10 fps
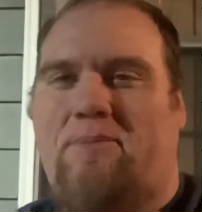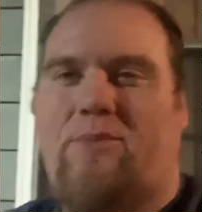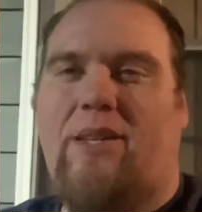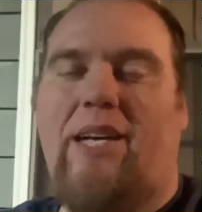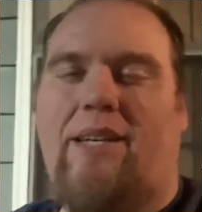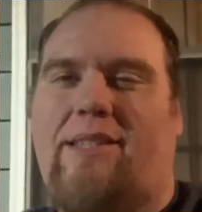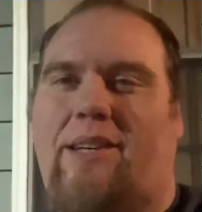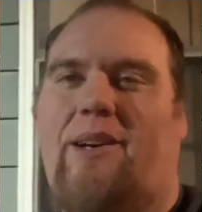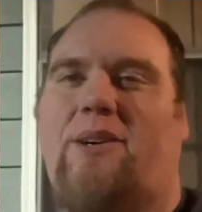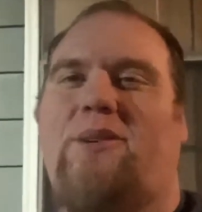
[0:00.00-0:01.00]
guts
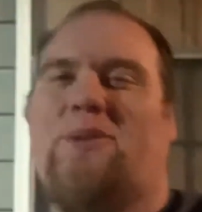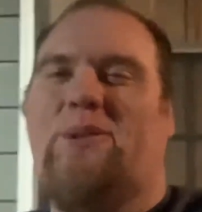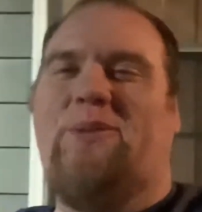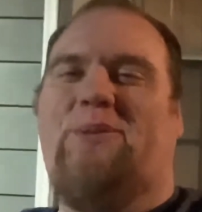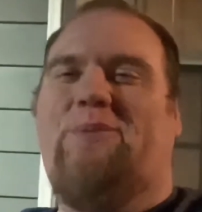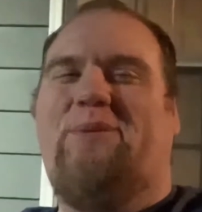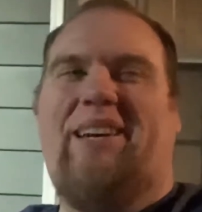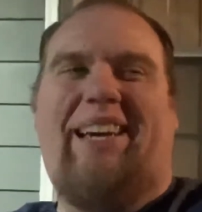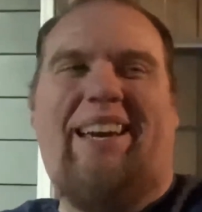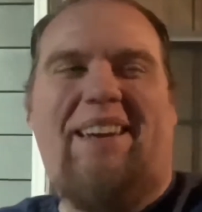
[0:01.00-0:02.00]
all over
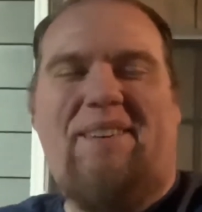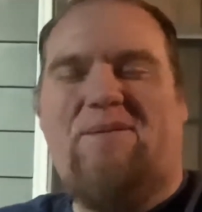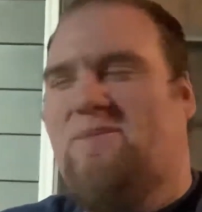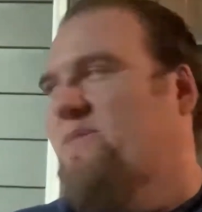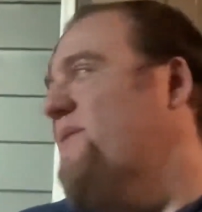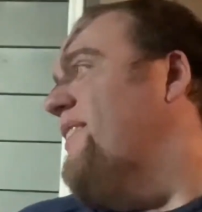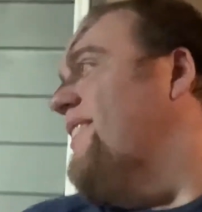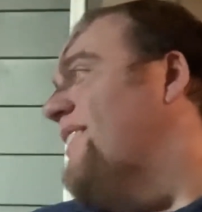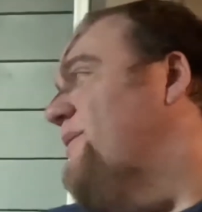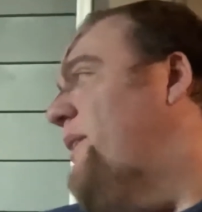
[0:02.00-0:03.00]
me.
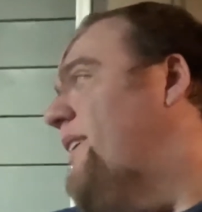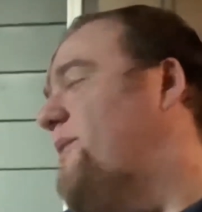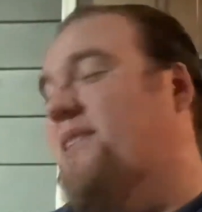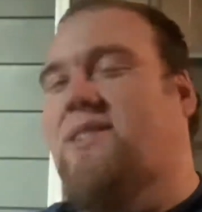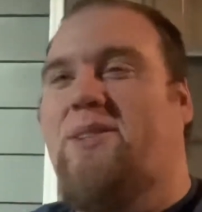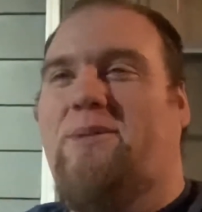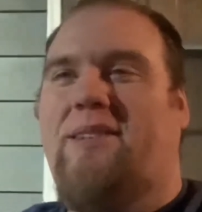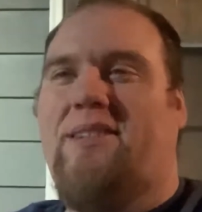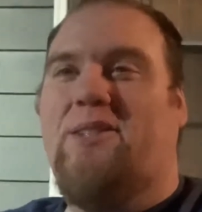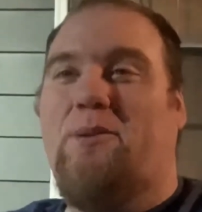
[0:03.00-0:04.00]
But it should
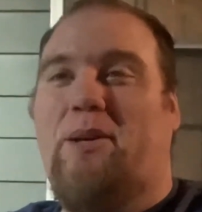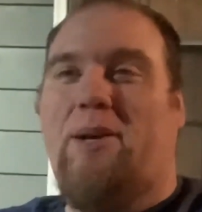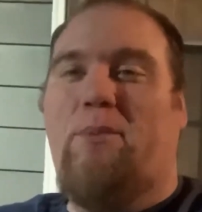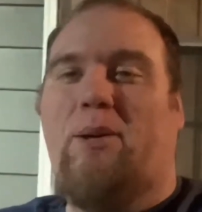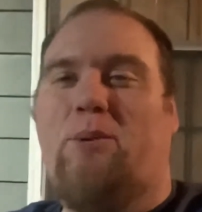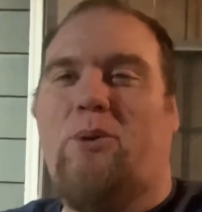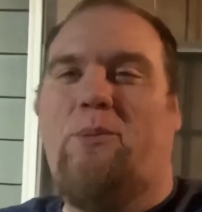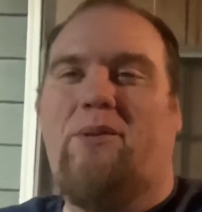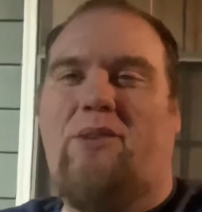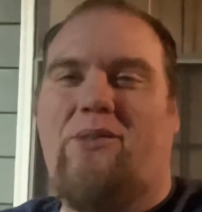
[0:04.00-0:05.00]
should be a big boom.
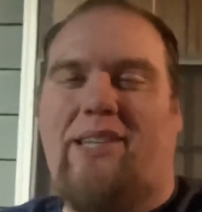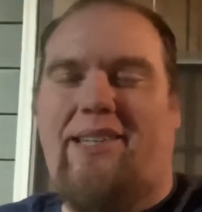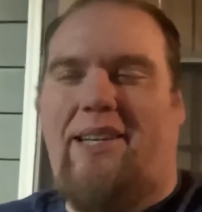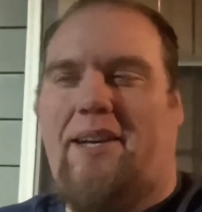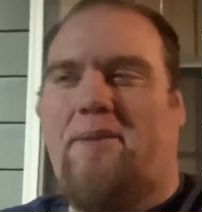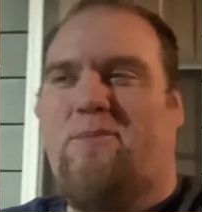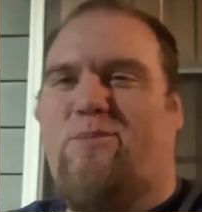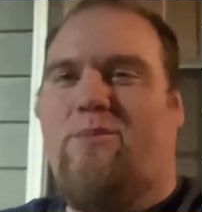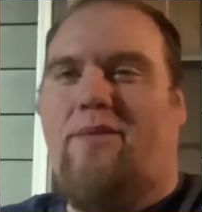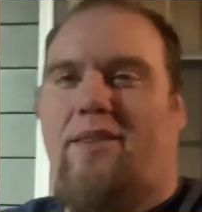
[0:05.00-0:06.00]
If you've seen any
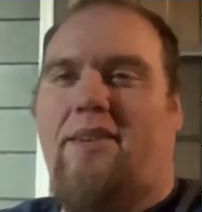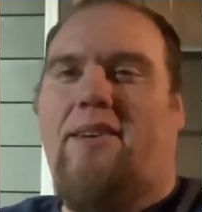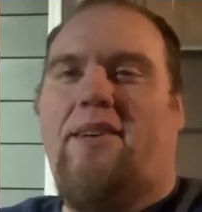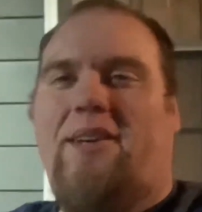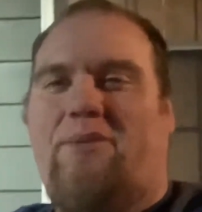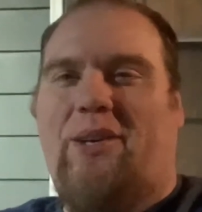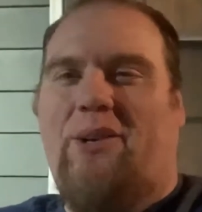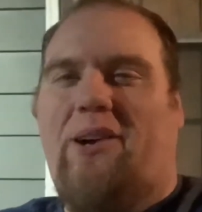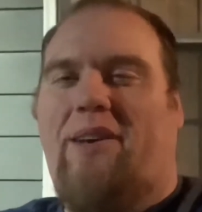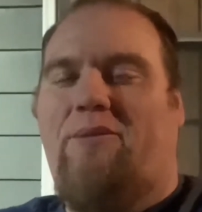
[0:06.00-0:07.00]

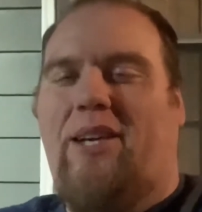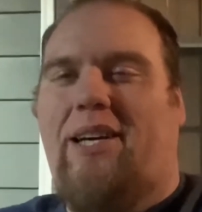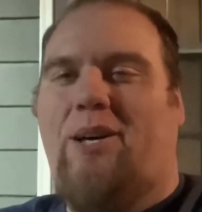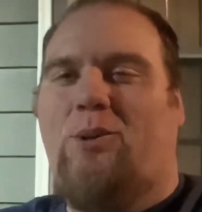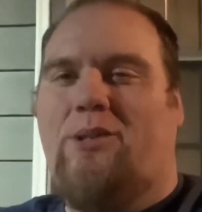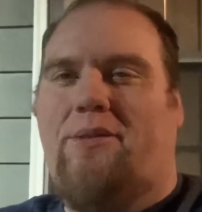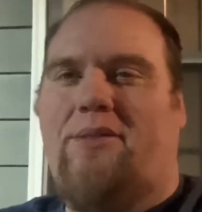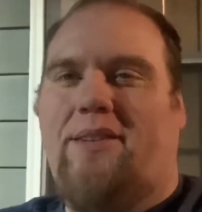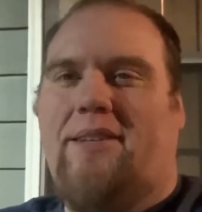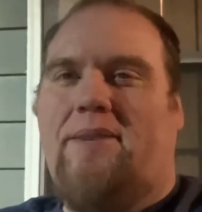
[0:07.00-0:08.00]
video, videos of
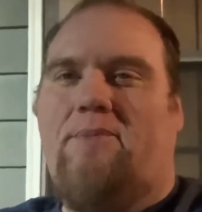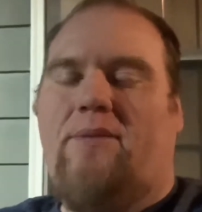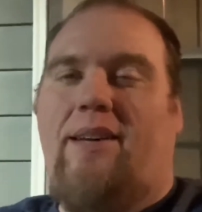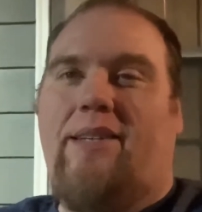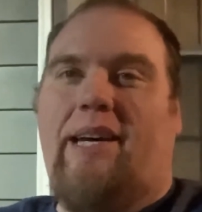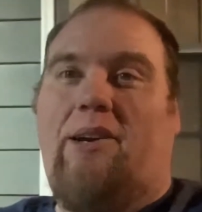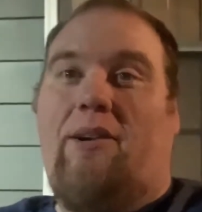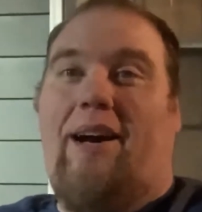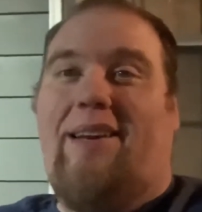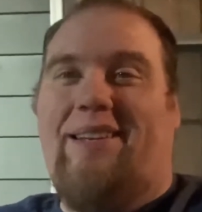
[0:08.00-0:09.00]

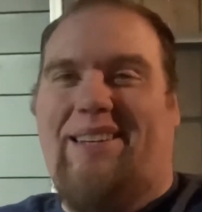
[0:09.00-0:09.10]
Tannerite,